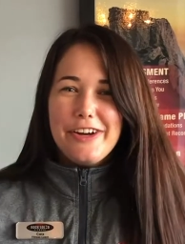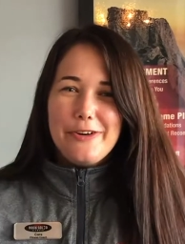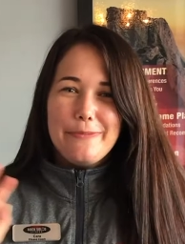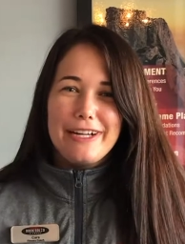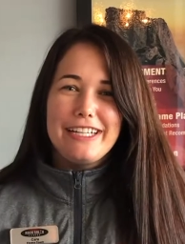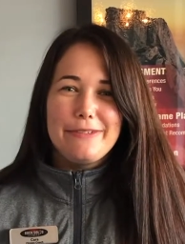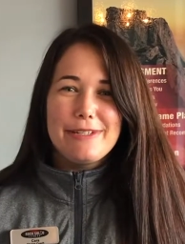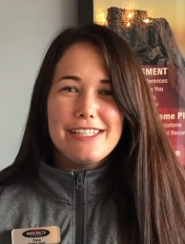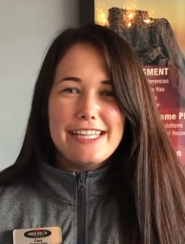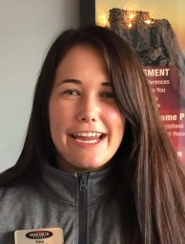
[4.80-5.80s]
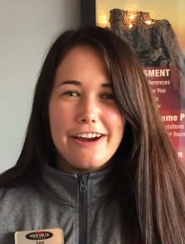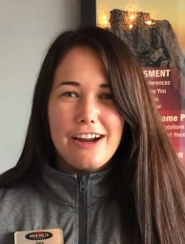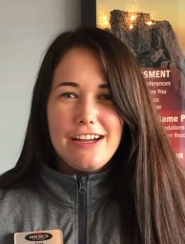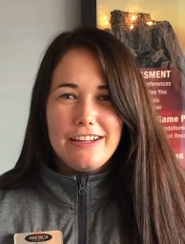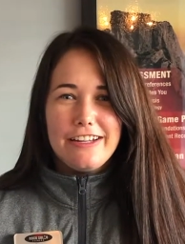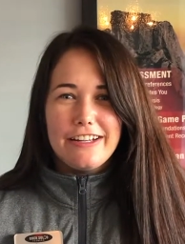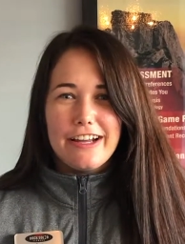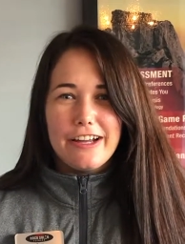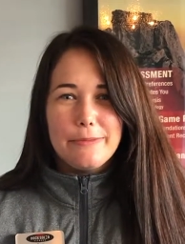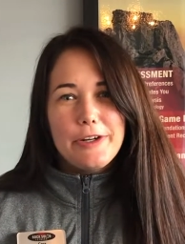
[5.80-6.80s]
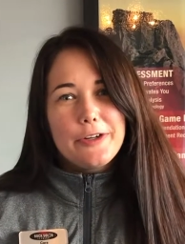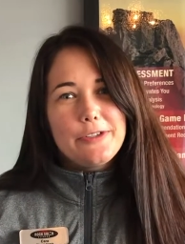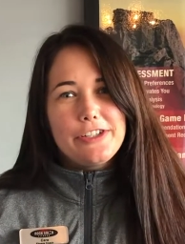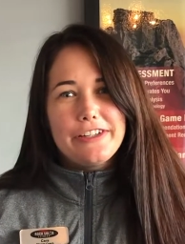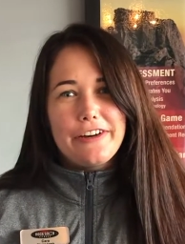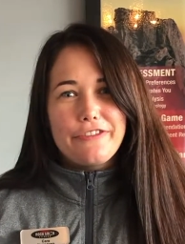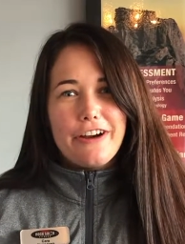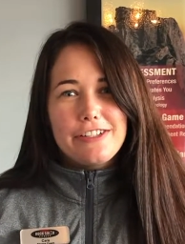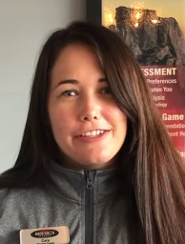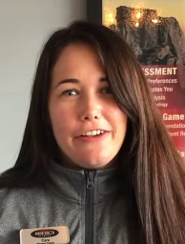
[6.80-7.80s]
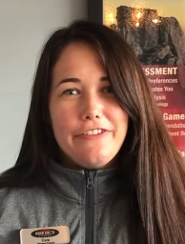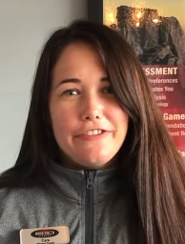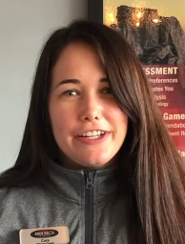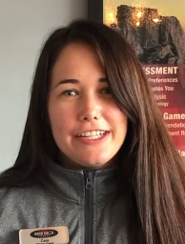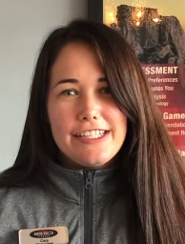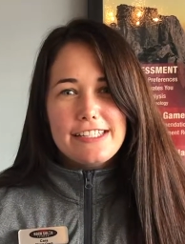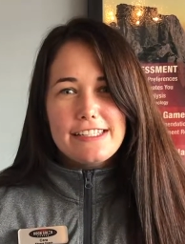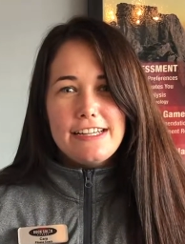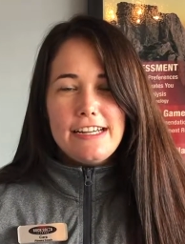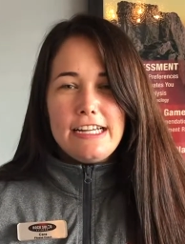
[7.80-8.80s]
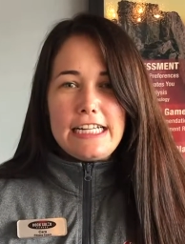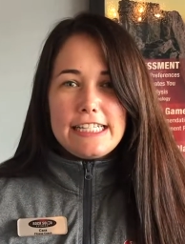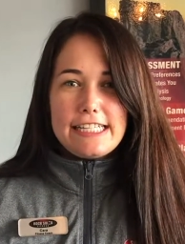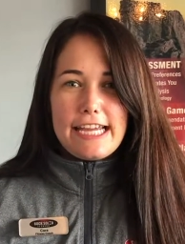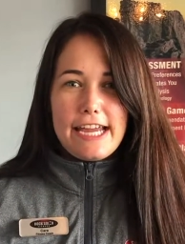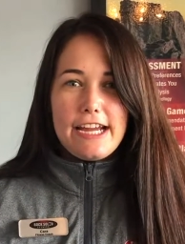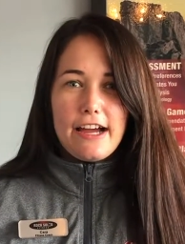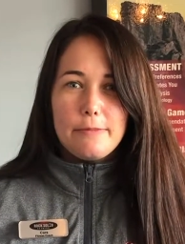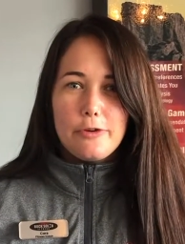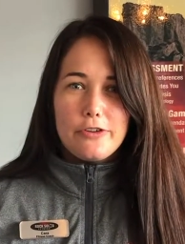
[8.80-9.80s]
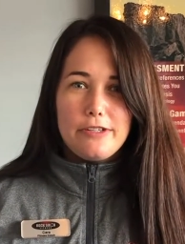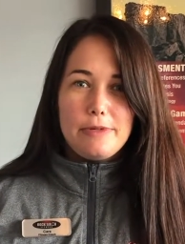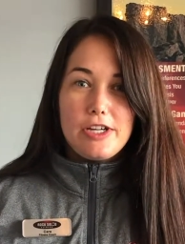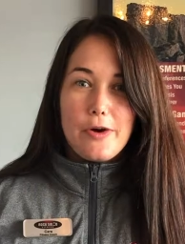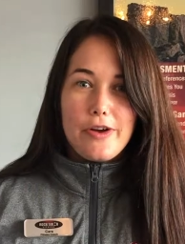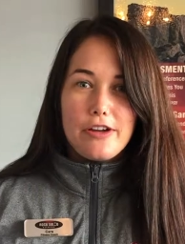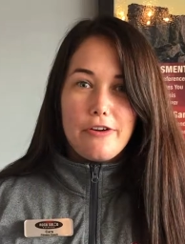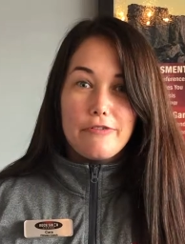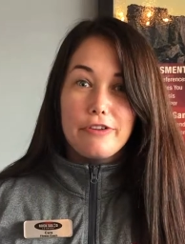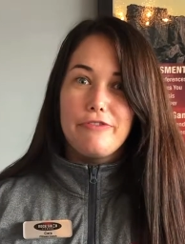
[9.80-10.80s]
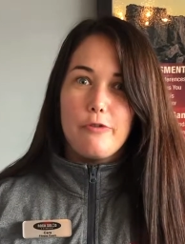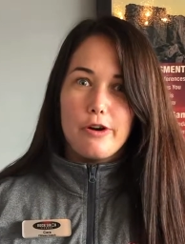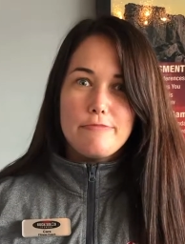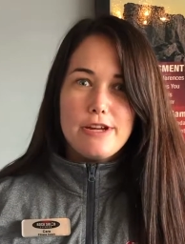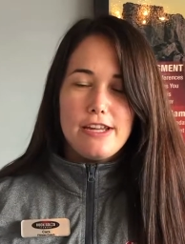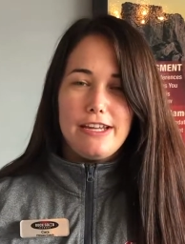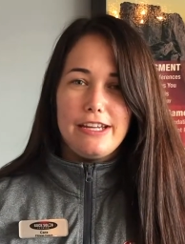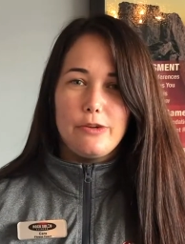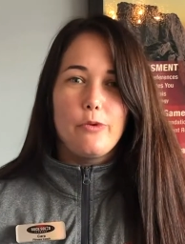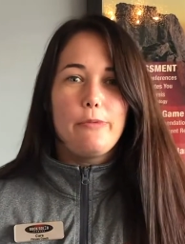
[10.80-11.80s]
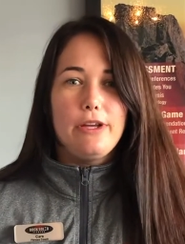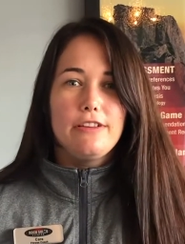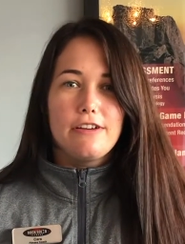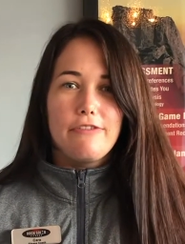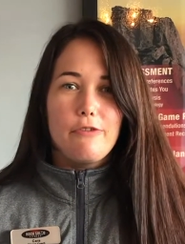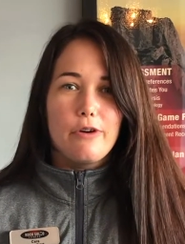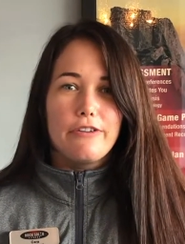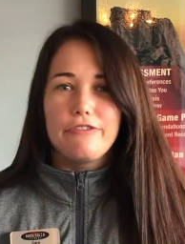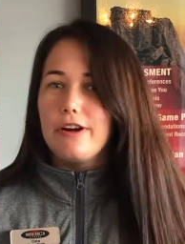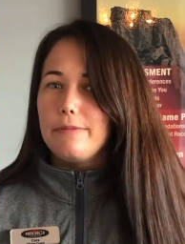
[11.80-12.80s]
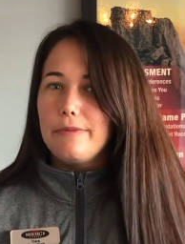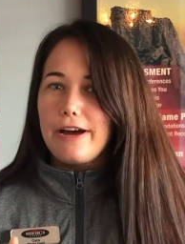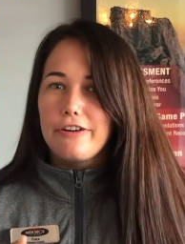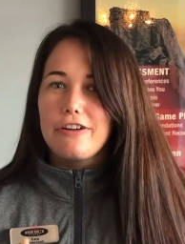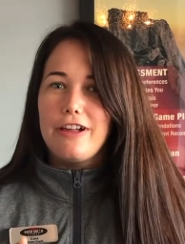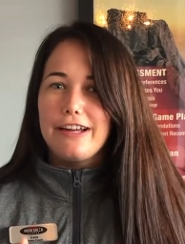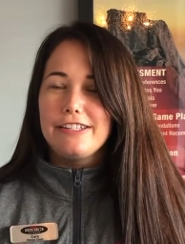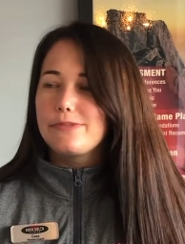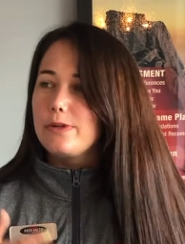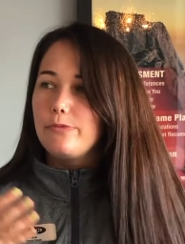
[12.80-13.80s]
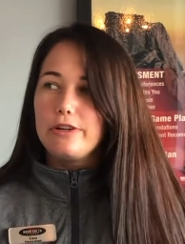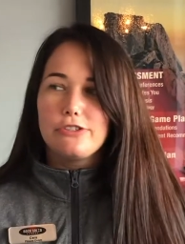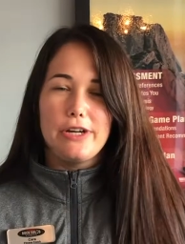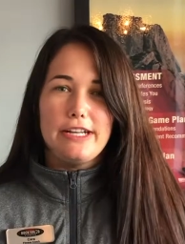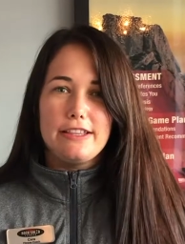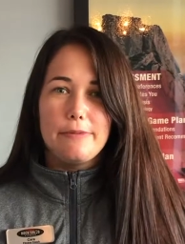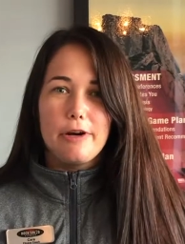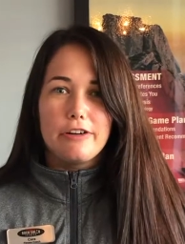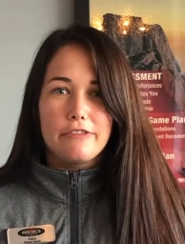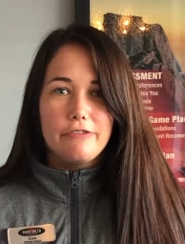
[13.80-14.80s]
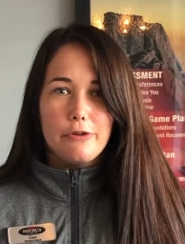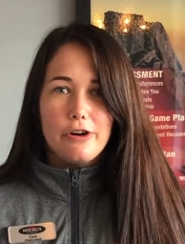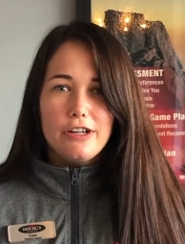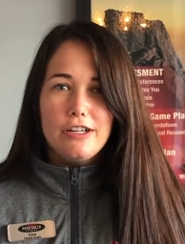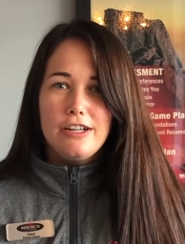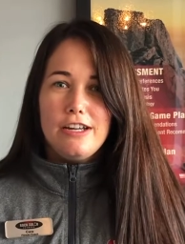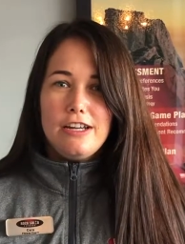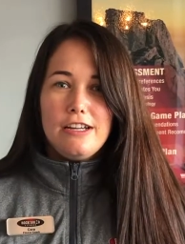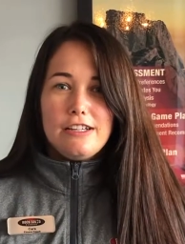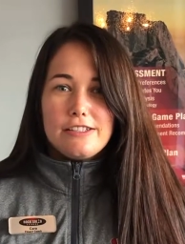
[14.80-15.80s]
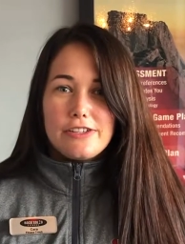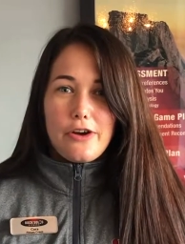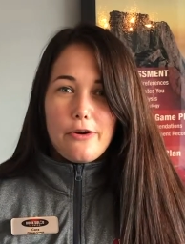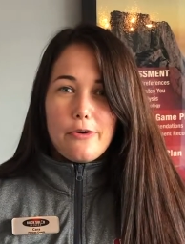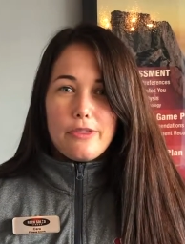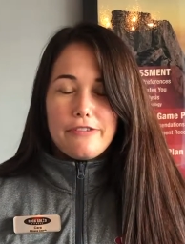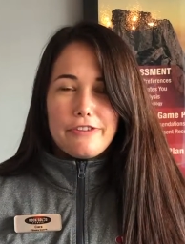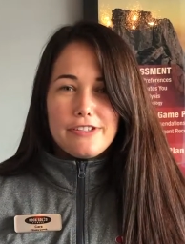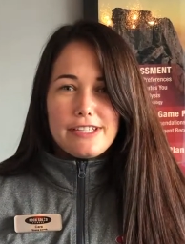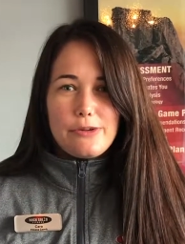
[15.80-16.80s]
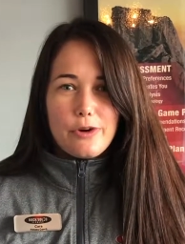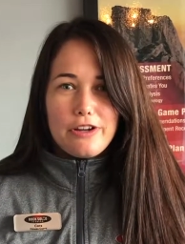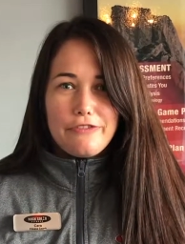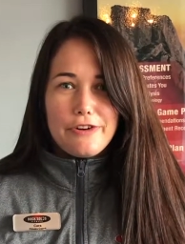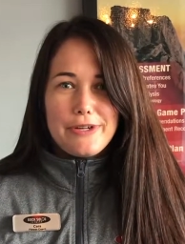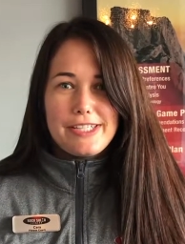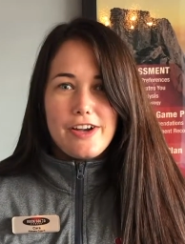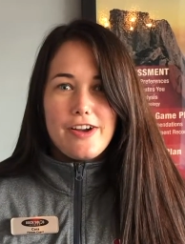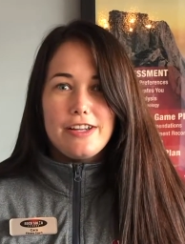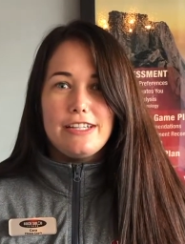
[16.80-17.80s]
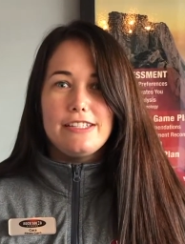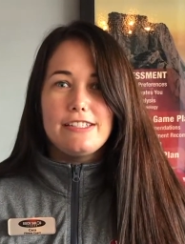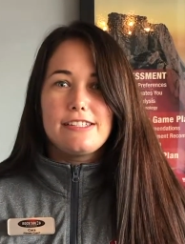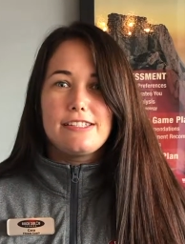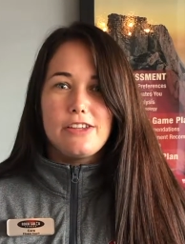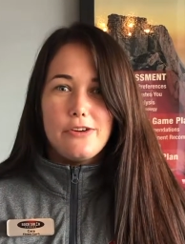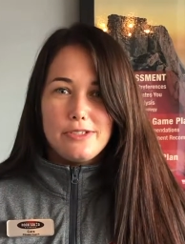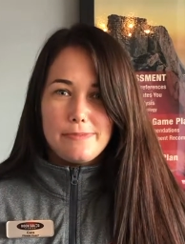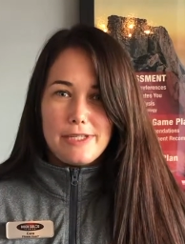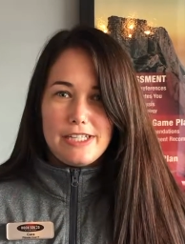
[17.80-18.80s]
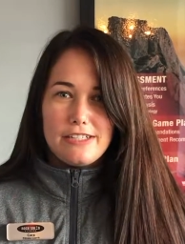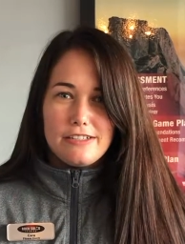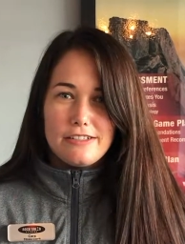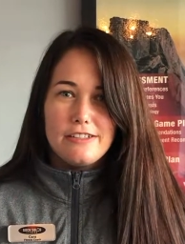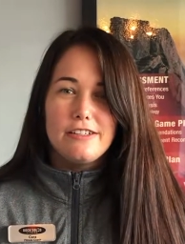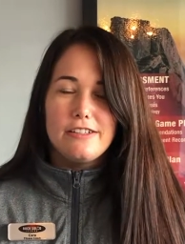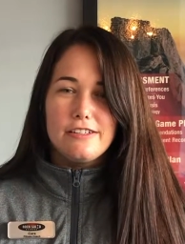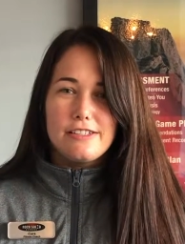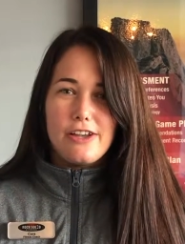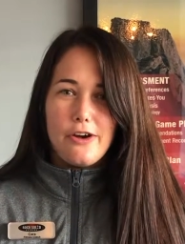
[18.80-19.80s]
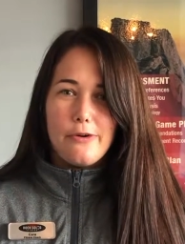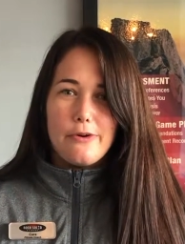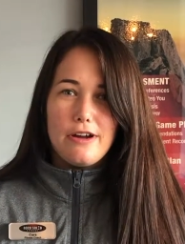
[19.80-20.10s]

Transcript: my name is Cara and I'm a coach here at Rock Solid Fitness. Today I'm going to be going over form and what we look for from our clients when we're training them on our floor. So the first thing we're going to focus on is slow speed. So